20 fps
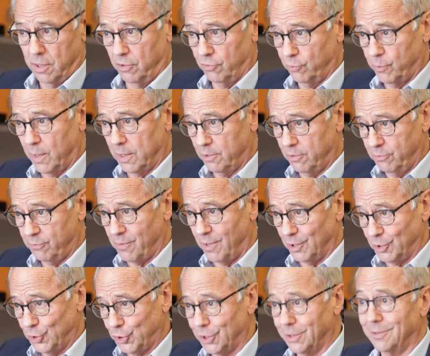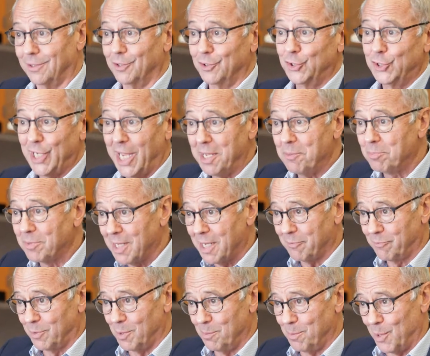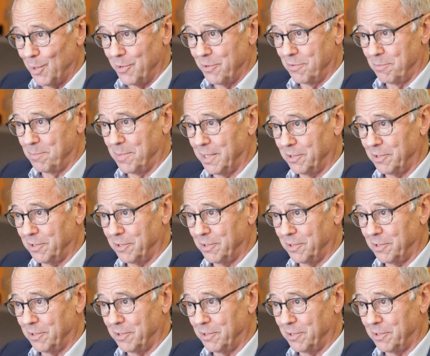as well as function are shaped after birth